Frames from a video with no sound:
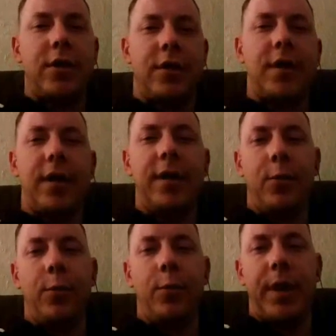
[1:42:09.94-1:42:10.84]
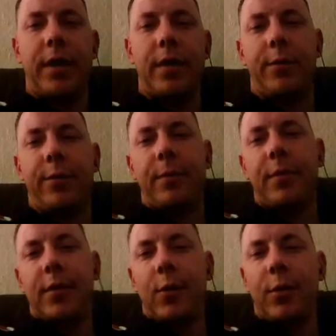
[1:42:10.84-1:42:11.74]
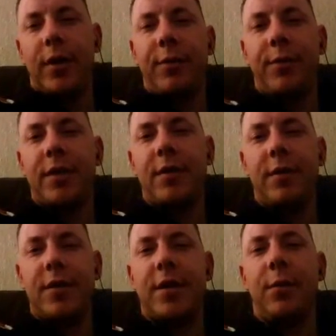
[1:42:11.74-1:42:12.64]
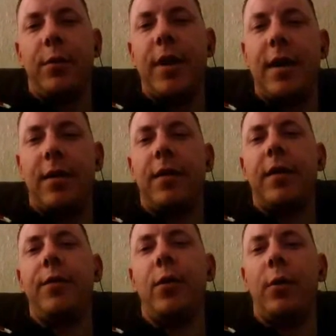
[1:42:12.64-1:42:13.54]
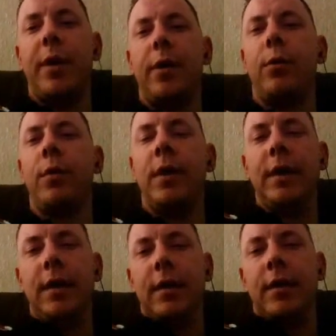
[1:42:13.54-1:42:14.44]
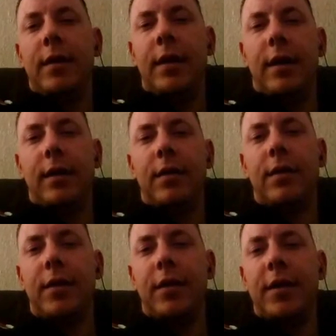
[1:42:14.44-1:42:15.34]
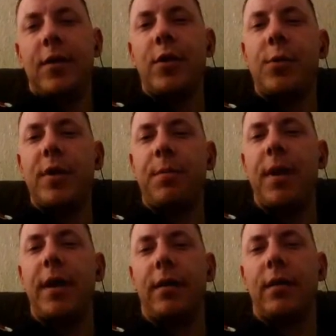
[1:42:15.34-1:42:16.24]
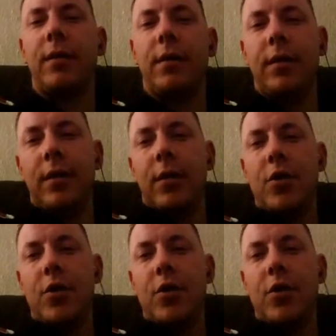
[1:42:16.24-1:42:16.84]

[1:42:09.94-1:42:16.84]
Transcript: that little bit of cognitive dissonance still there. If you know what I mean. Or yeah, it's hard to explain because